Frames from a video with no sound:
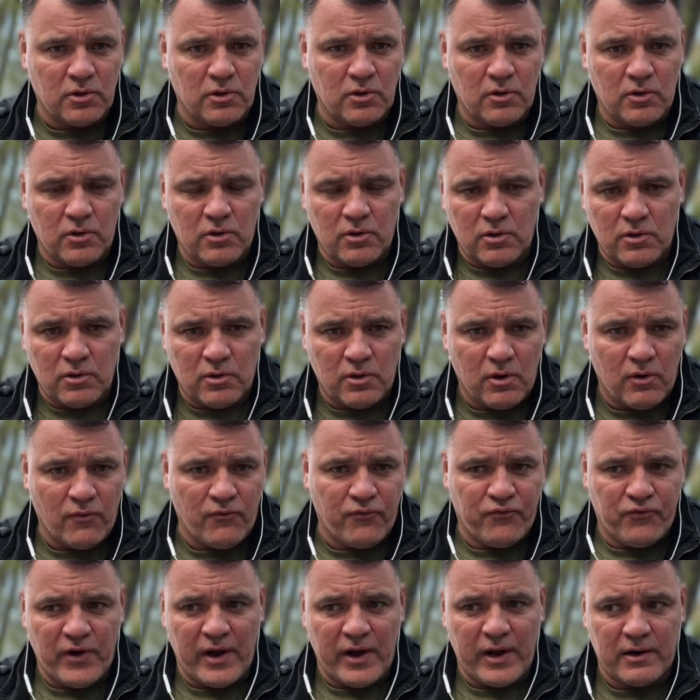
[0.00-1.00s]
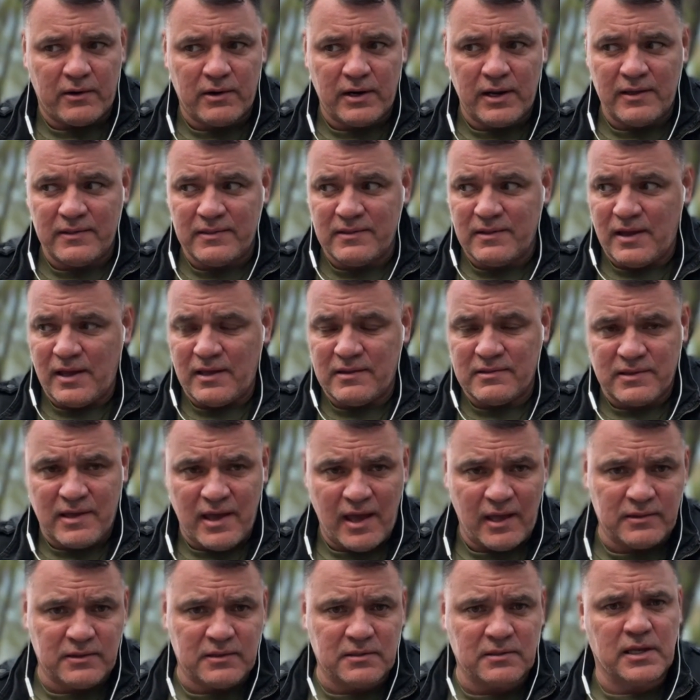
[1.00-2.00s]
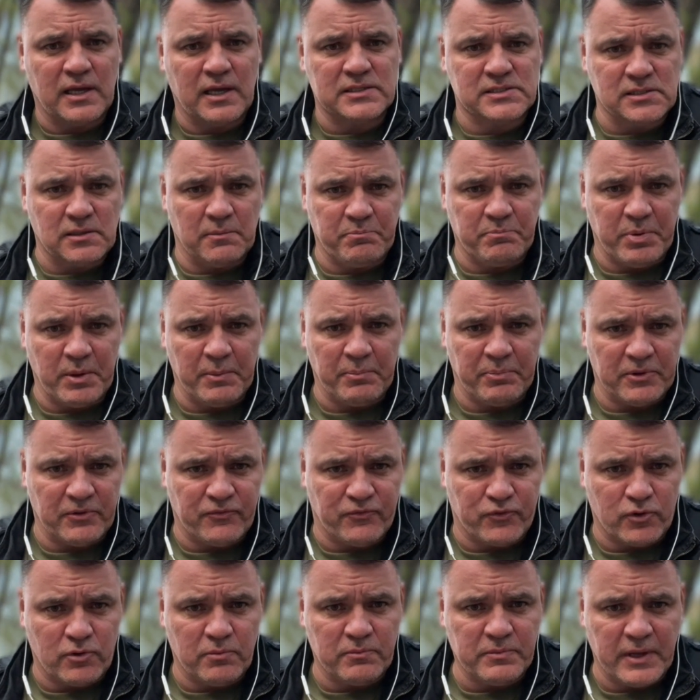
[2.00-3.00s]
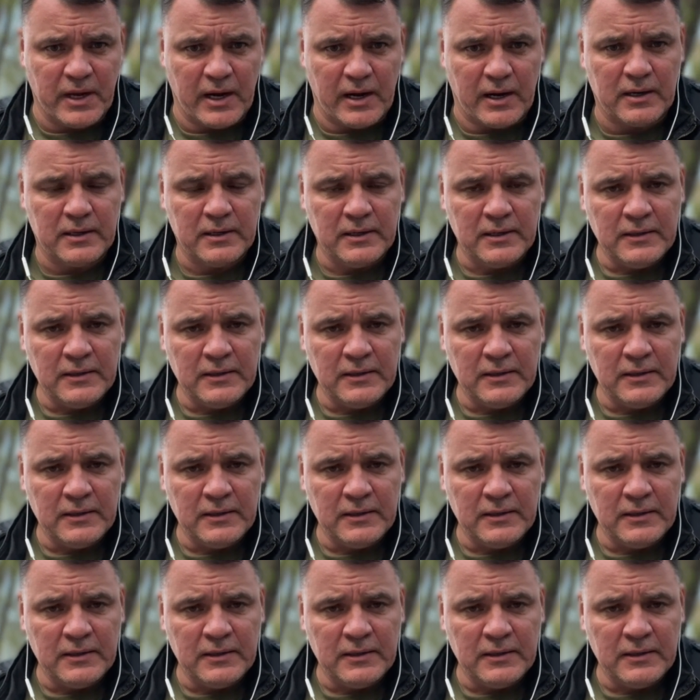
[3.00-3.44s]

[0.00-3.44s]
of fire and get some people from there,